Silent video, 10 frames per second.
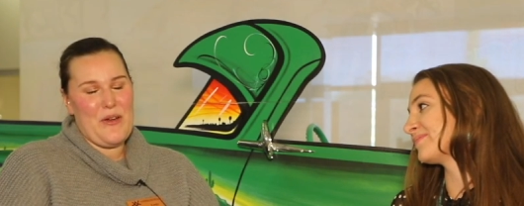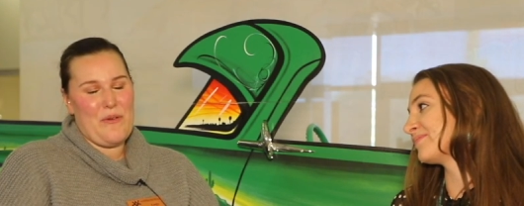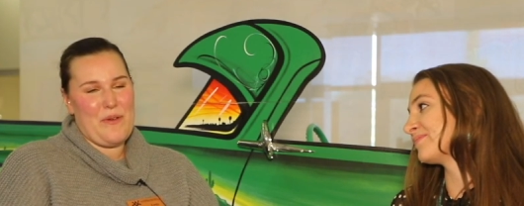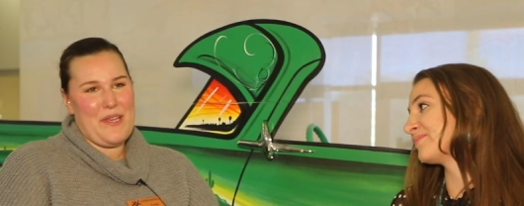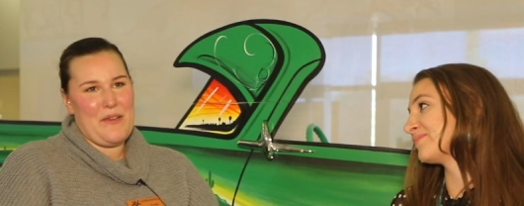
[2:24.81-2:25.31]

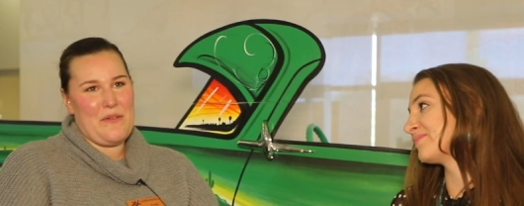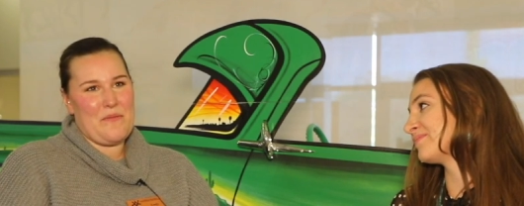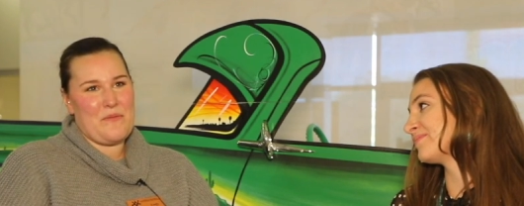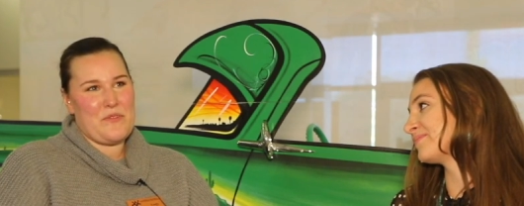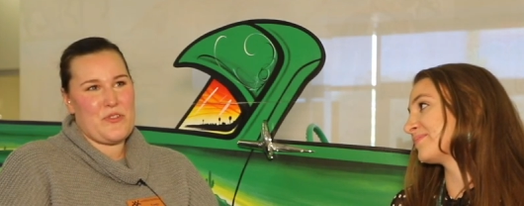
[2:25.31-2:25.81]
Speaker 1: we
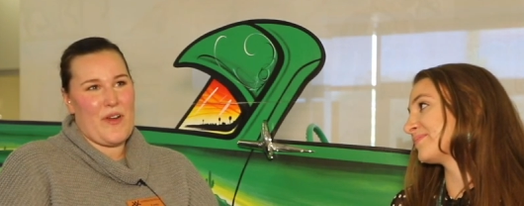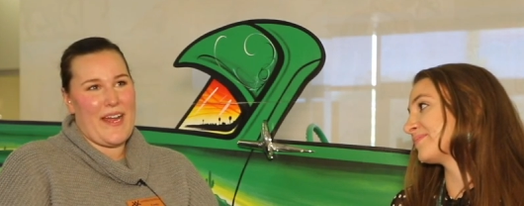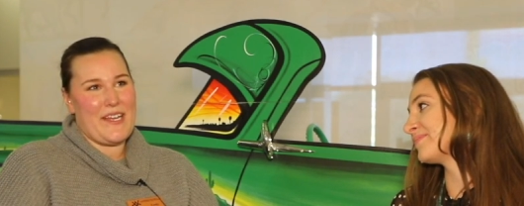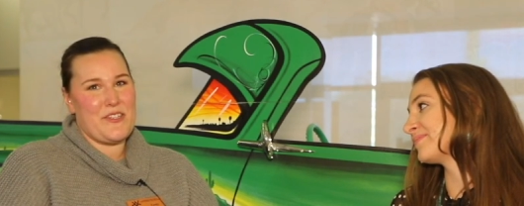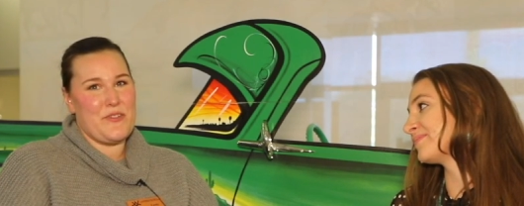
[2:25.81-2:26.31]

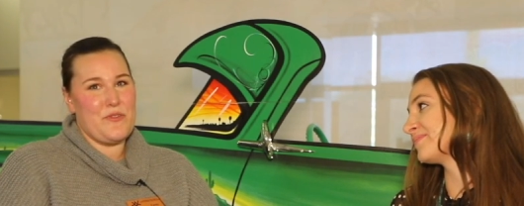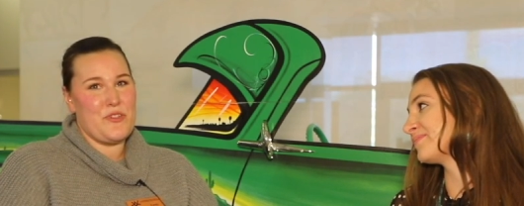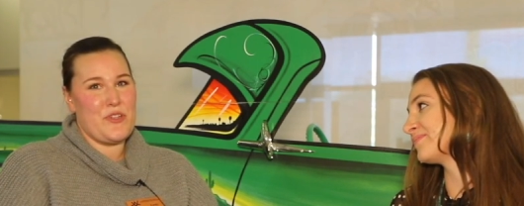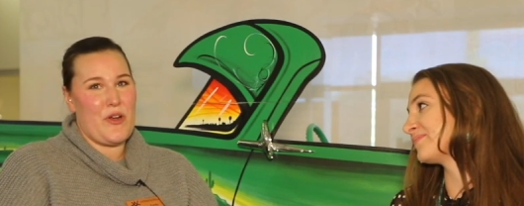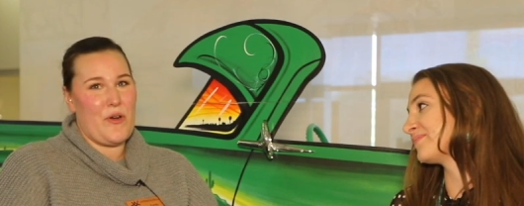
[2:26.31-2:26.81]
try to
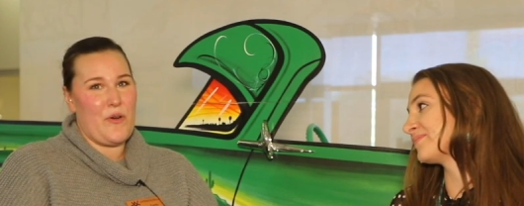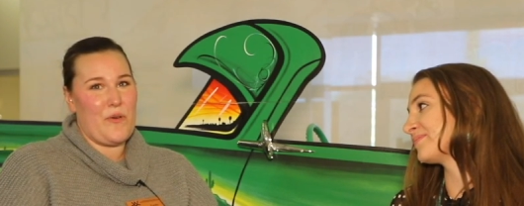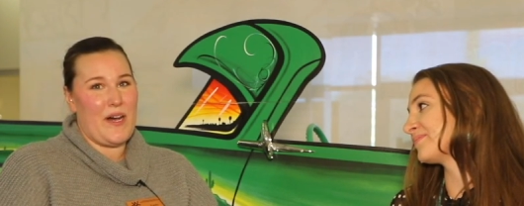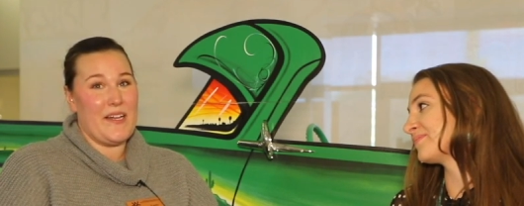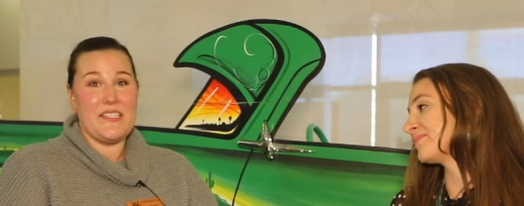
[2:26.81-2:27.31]
show
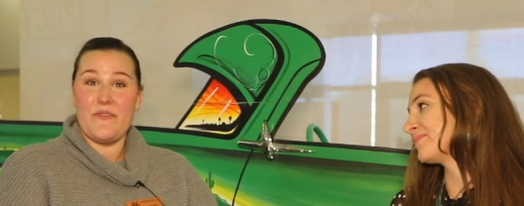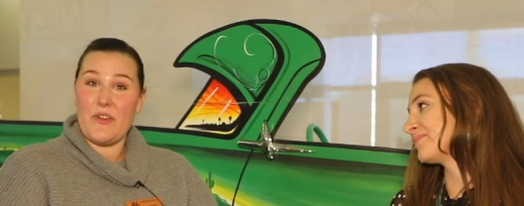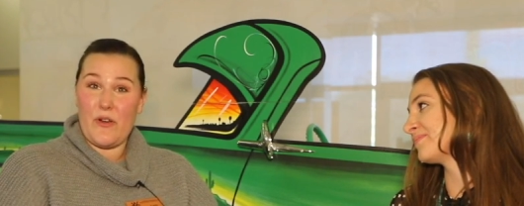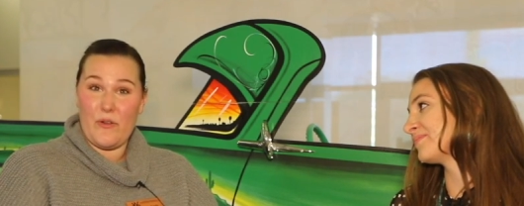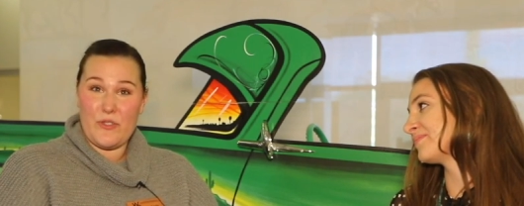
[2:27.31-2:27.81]
uh,
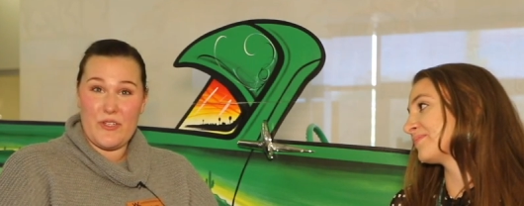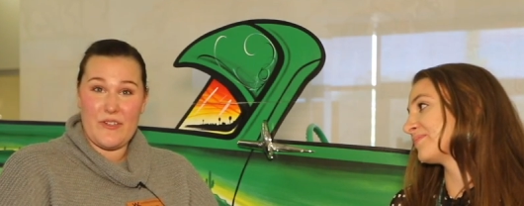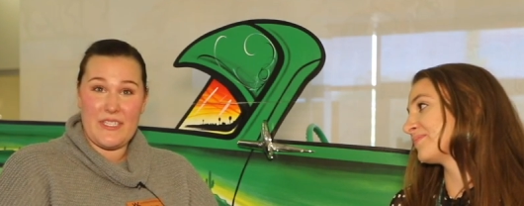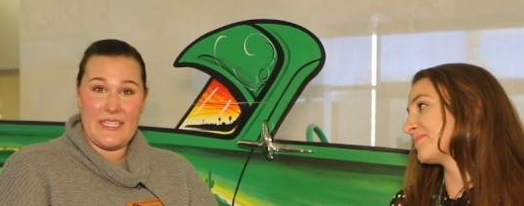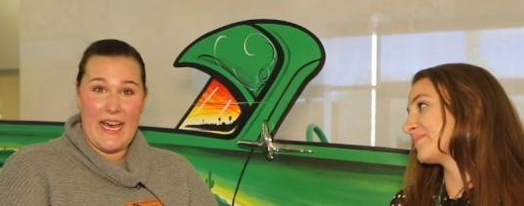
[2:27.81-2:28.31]
different
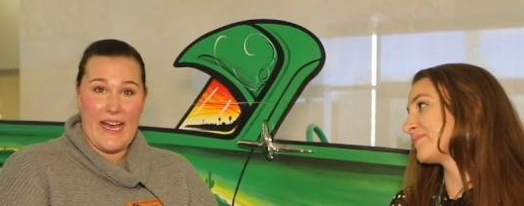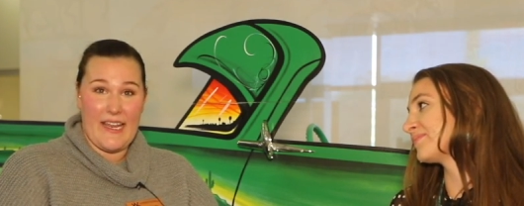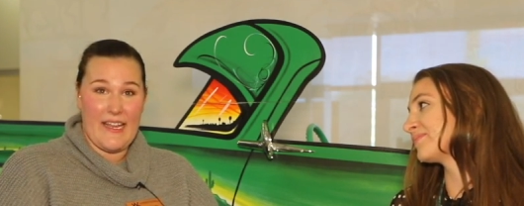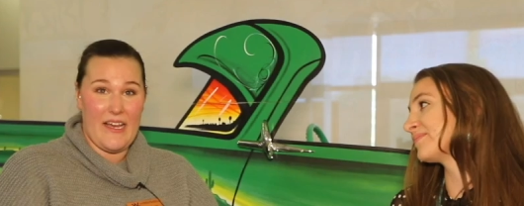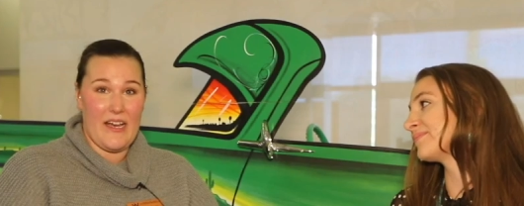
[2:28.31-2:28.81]
cultures
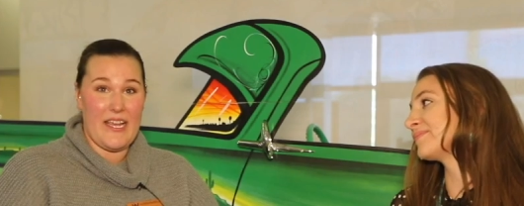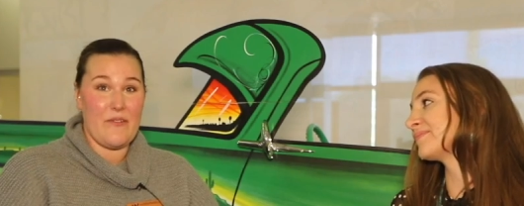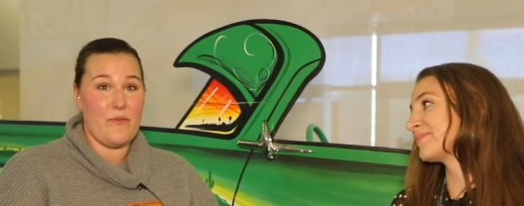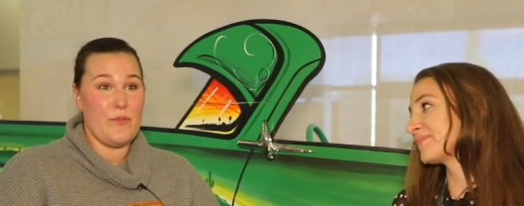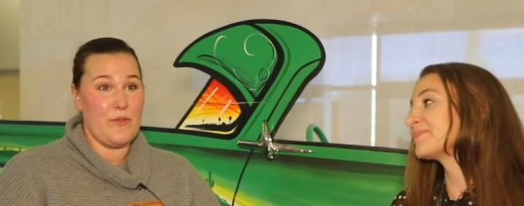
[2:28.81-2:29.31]
that uh,
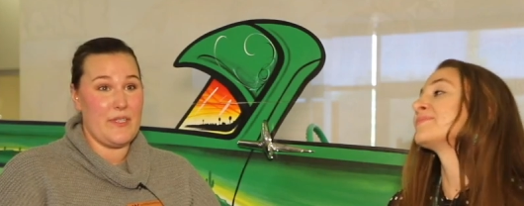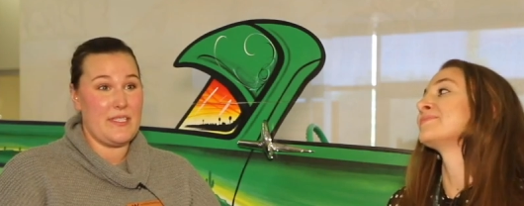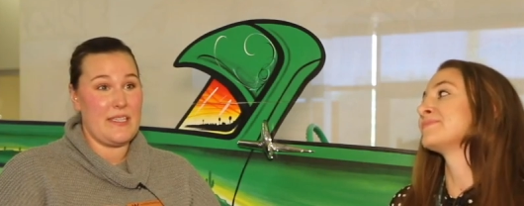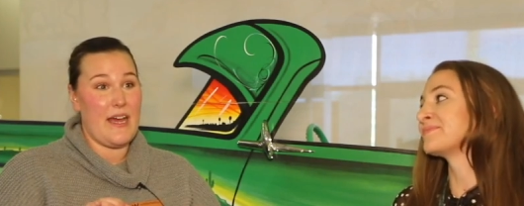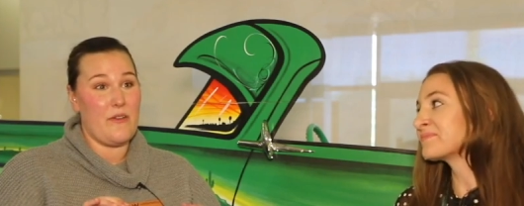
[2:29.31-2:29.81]

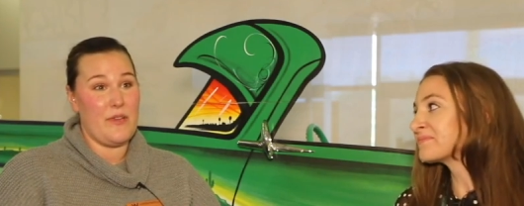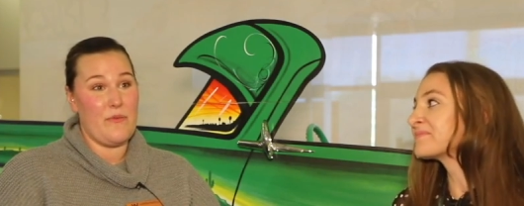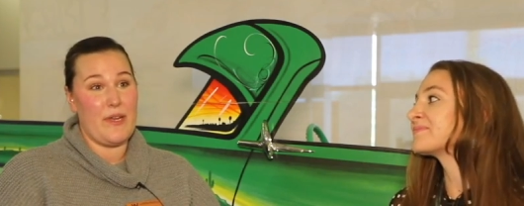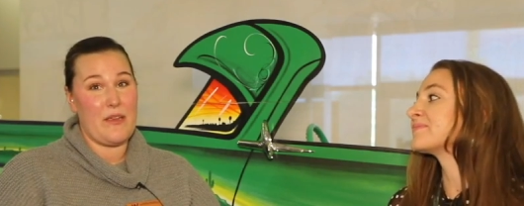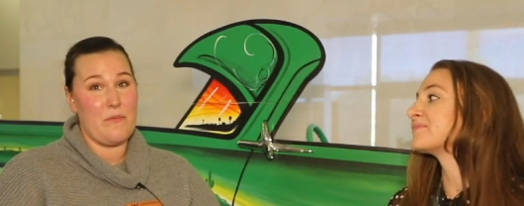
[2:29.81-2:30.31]
influence not only
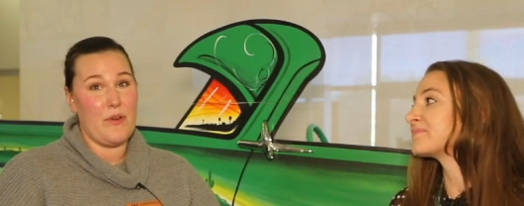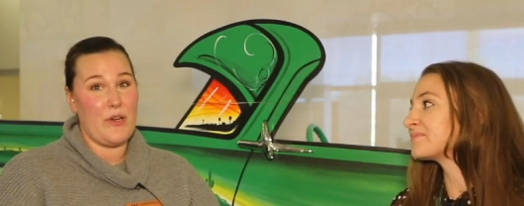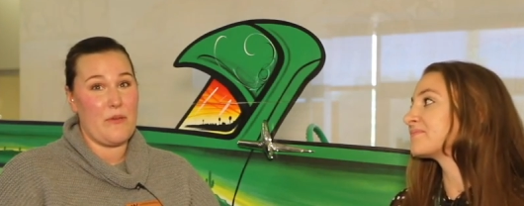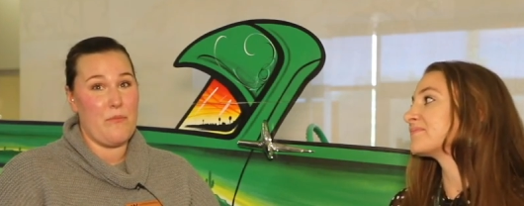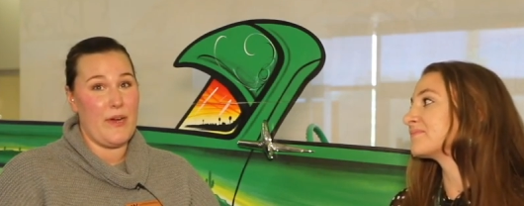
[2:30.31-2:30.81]

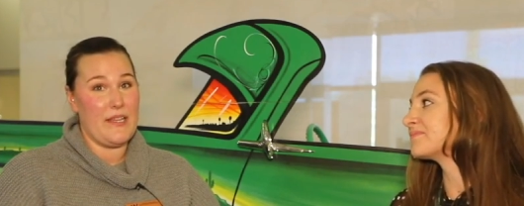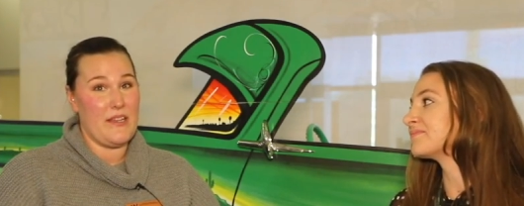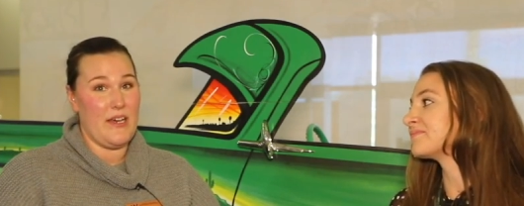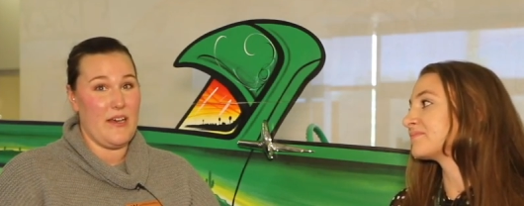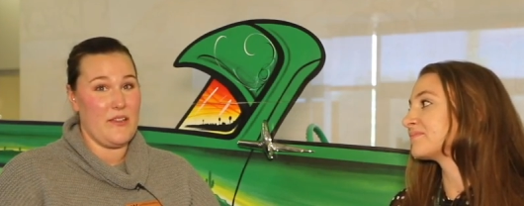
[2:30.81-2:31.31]
Wickenburg but
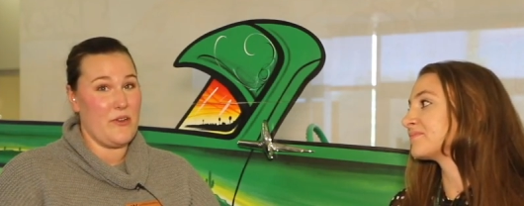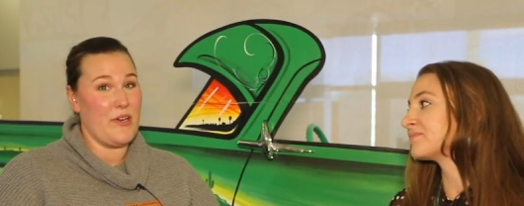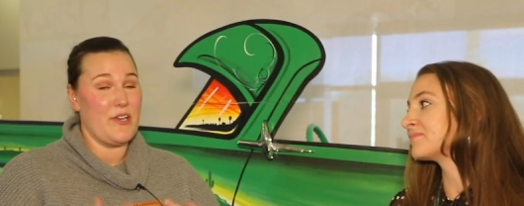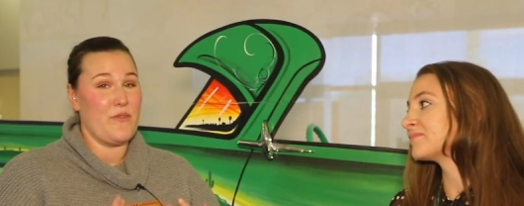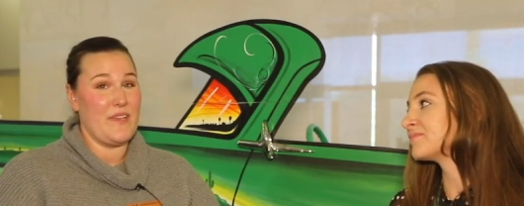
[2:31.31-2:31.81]
the, the
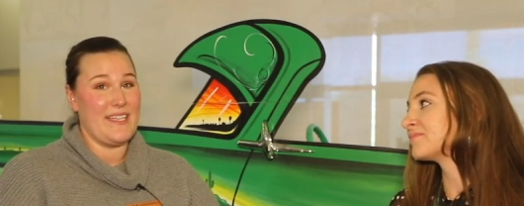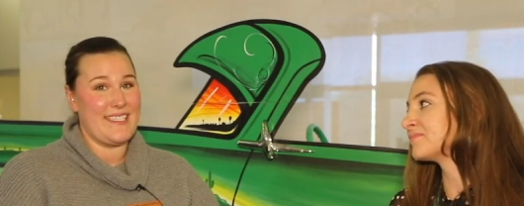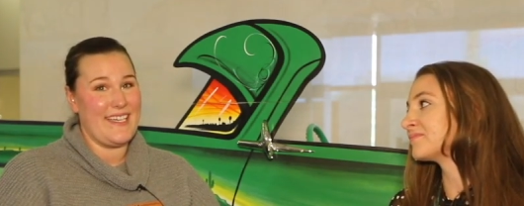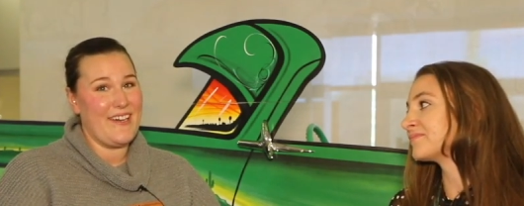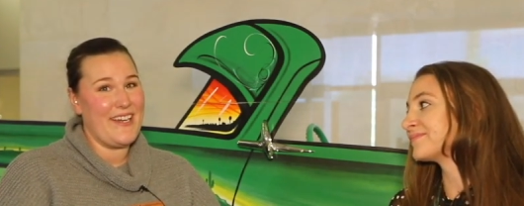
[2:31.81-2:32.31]
greater
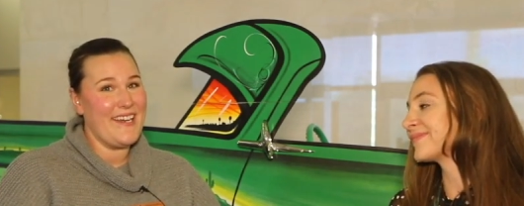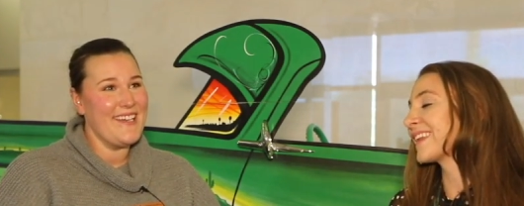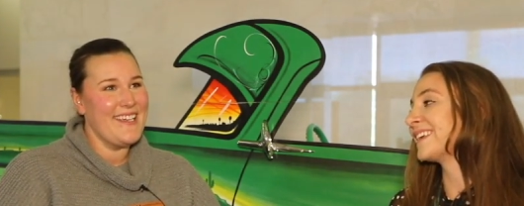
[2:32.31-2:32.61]
Phoenix area.